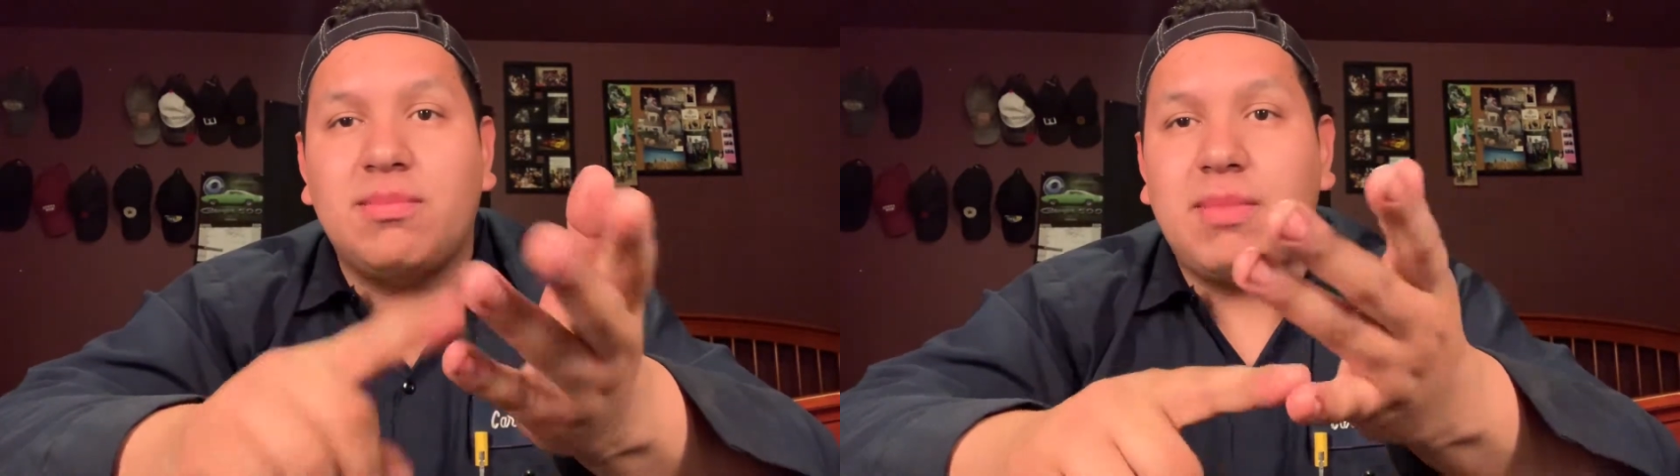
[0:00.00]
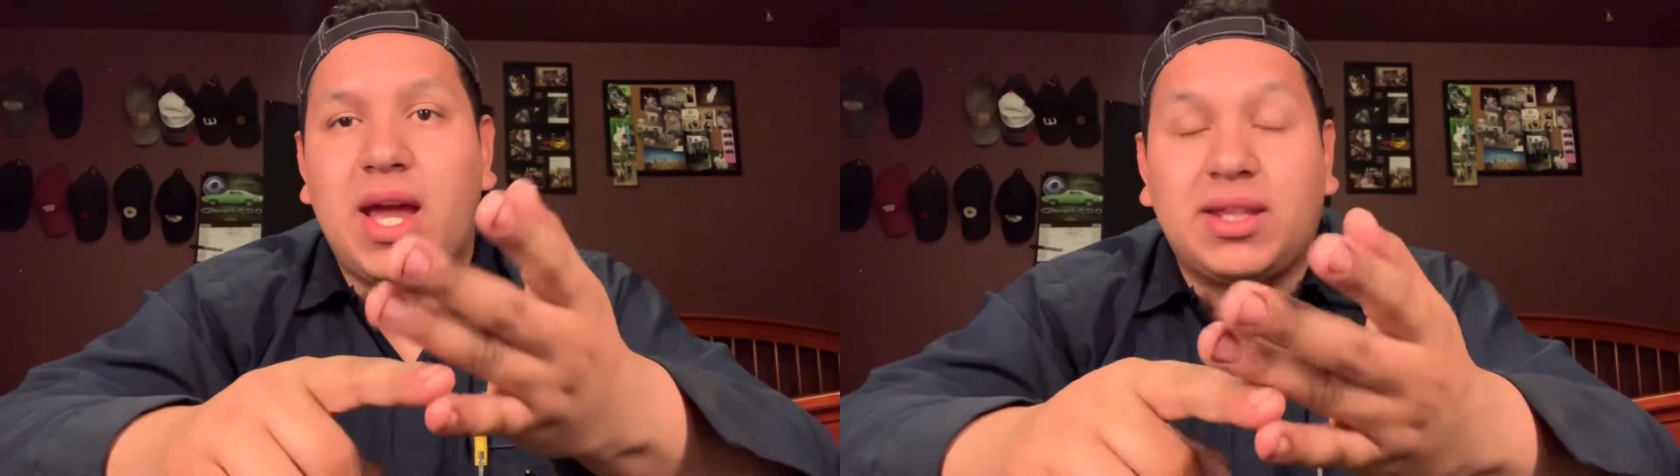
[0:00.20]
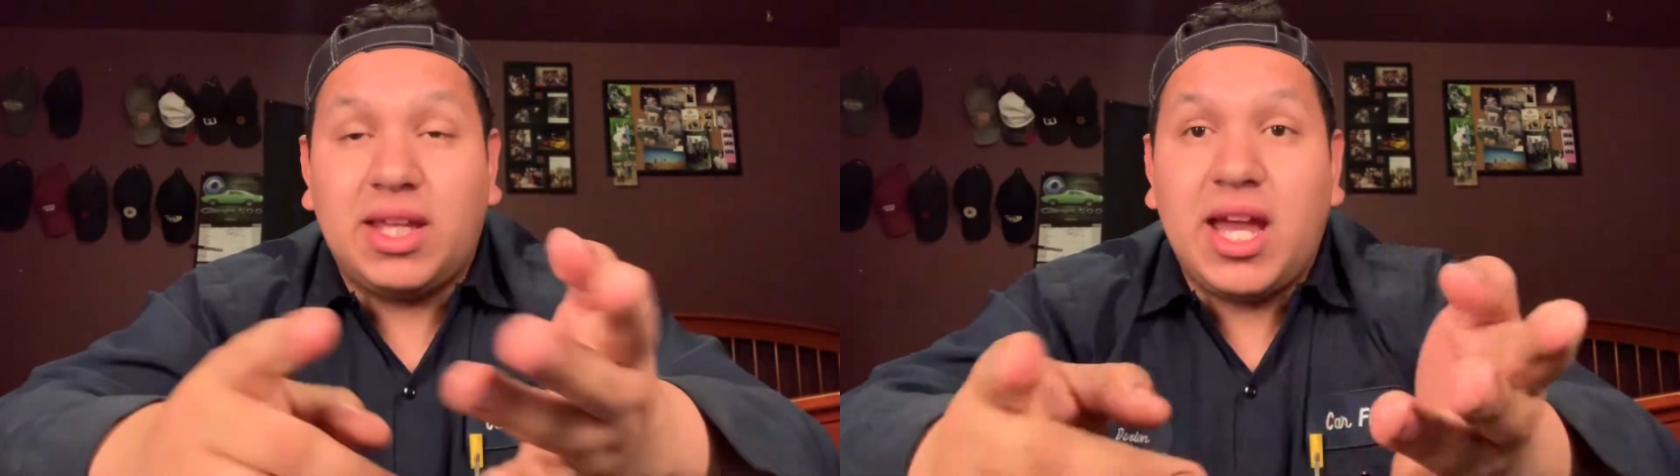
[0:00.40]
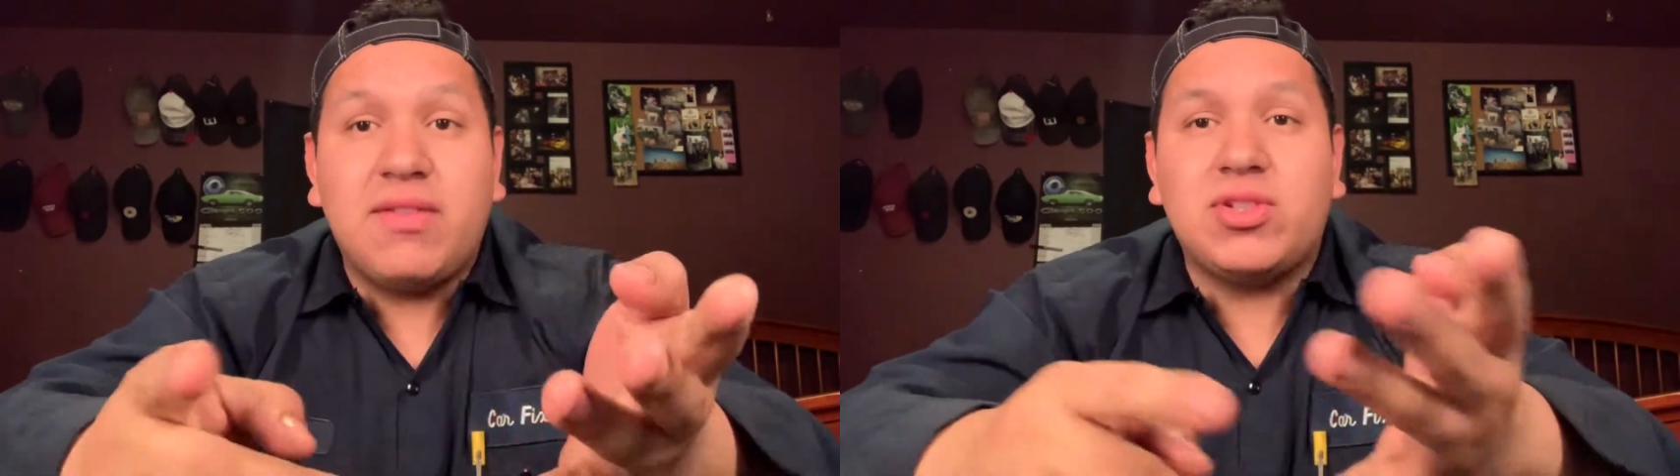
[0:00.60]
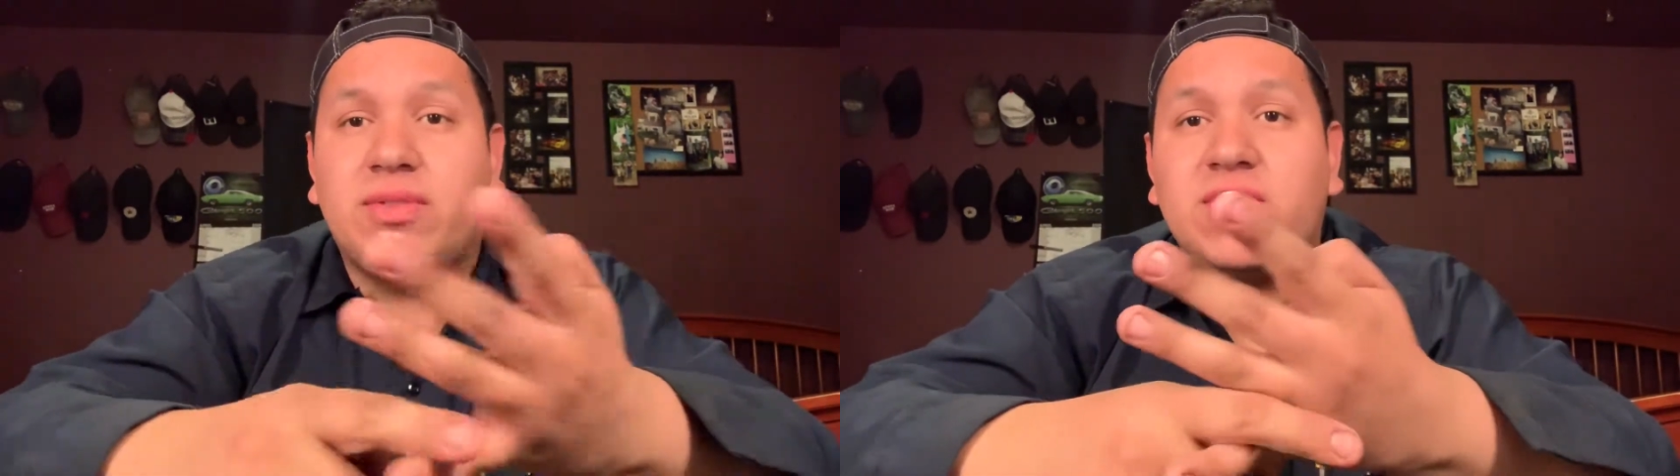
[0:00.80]
Mac, they
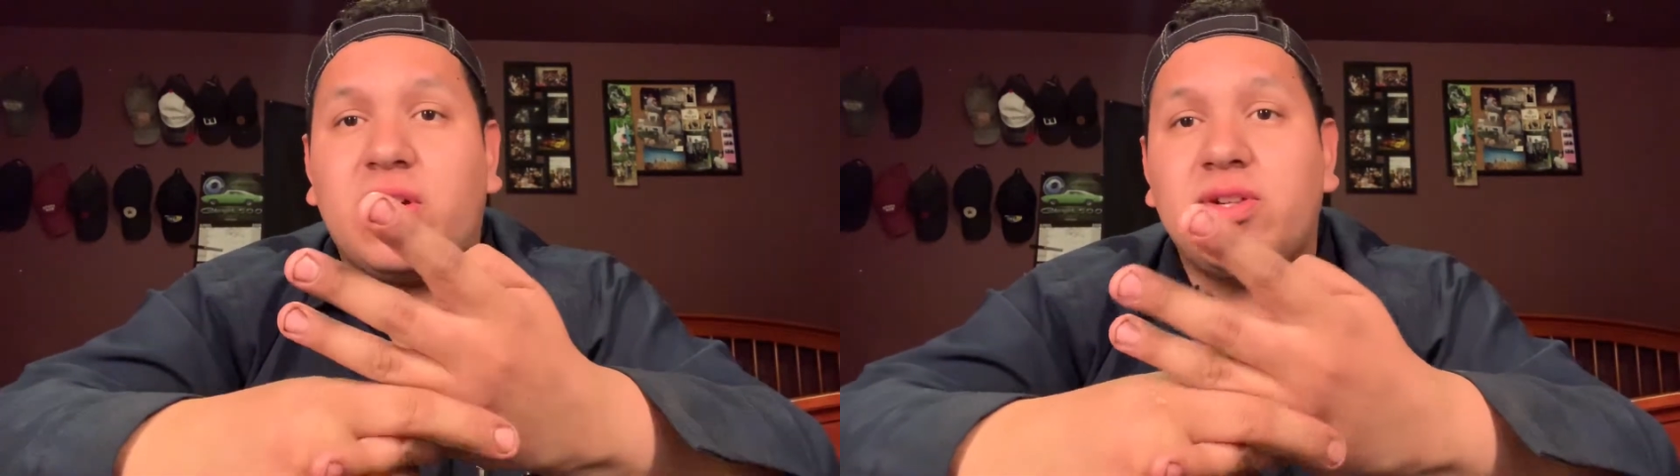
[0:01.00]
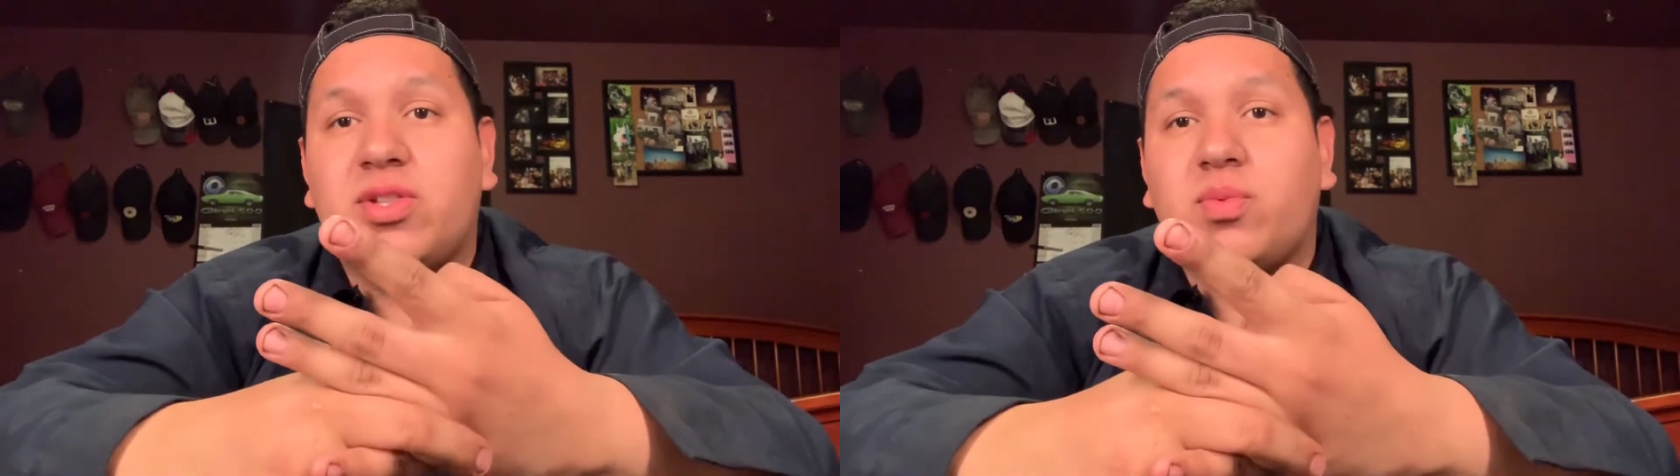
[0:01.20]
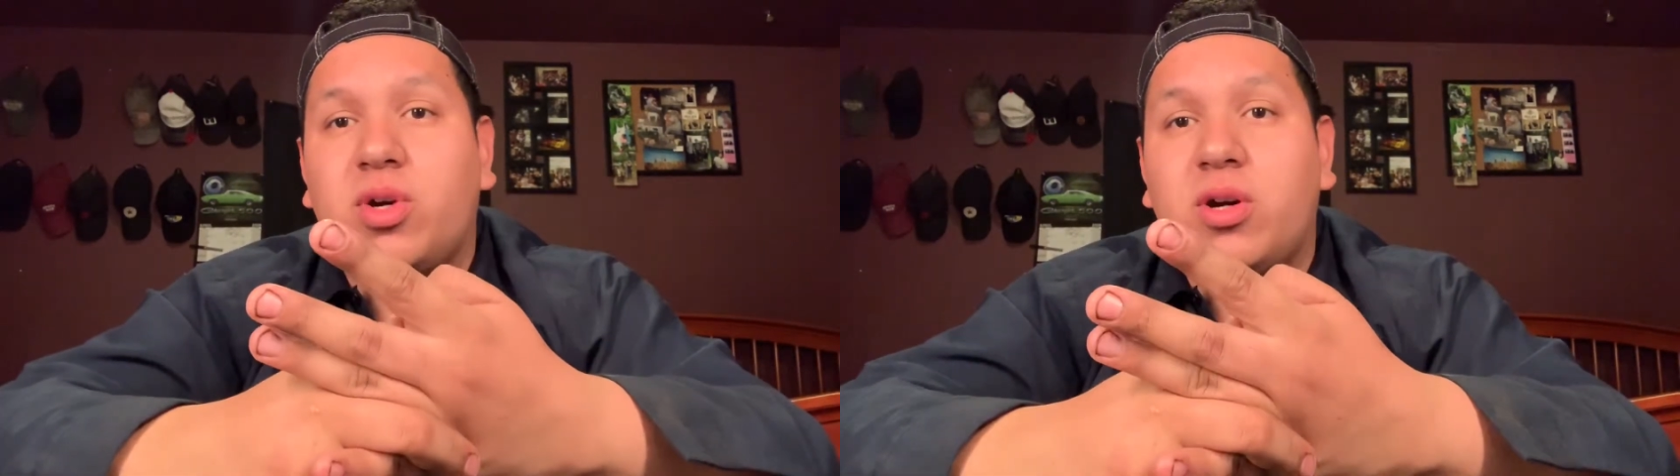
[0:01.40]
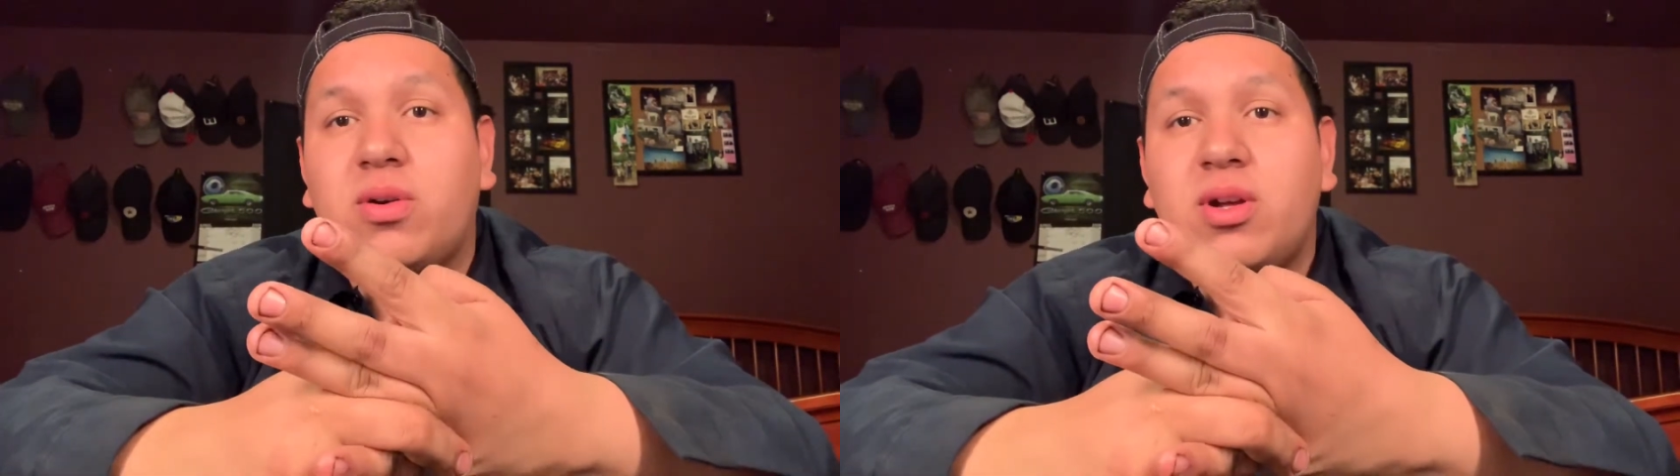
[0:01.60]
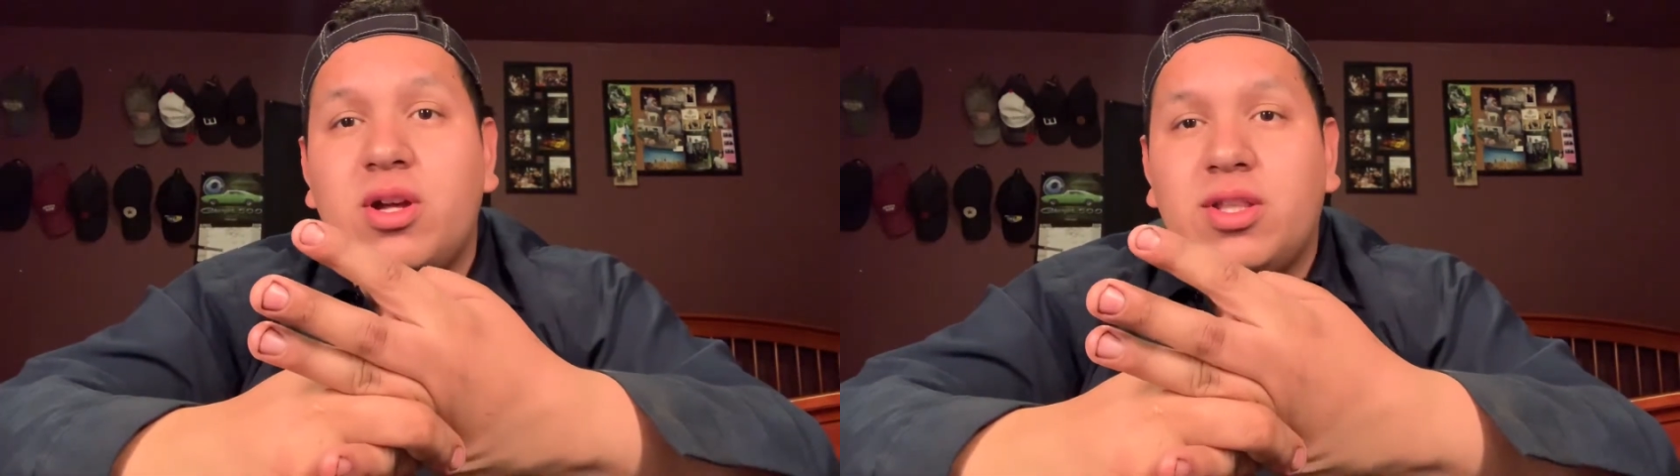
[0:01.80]
have service carts as well.